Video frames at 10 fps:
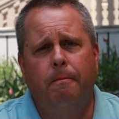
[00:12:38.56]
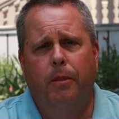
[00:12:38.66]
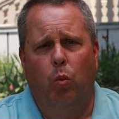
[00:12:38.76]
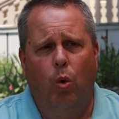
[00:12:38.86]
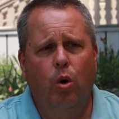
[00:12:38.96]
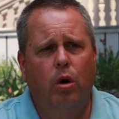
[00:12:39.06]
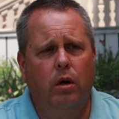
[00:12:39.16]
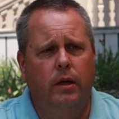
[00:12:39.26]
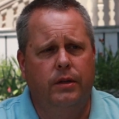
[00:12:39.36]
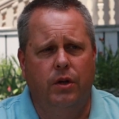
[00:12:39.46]
War
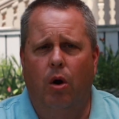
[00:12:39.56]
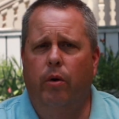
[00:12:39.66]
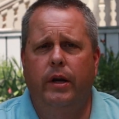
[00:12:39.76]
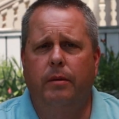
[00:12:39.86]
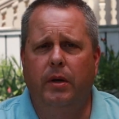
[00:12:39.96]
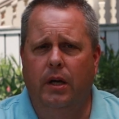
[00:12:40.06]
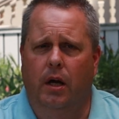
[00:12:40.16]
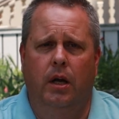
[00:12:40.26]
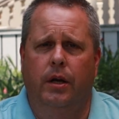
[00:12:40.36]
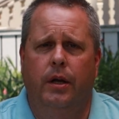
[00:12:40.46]
is already
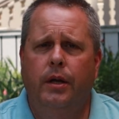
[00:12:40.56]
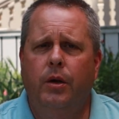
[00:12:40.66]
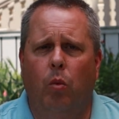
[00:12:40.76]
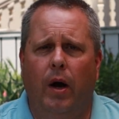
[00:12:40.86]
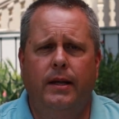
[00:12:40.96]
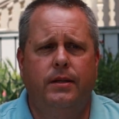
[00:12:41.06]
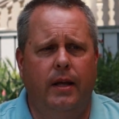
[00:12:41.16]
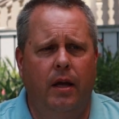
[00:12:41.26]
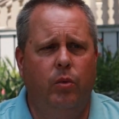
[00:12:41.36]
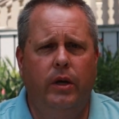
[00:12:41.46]
begun. Why
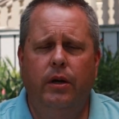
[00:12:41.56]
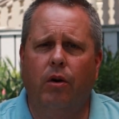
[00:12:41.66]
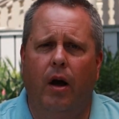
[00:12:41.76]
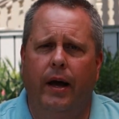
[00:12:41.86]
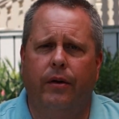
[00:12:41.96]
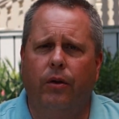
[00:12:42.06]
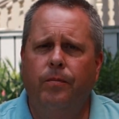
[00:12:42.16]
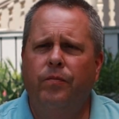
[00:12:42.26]
stand we here idle?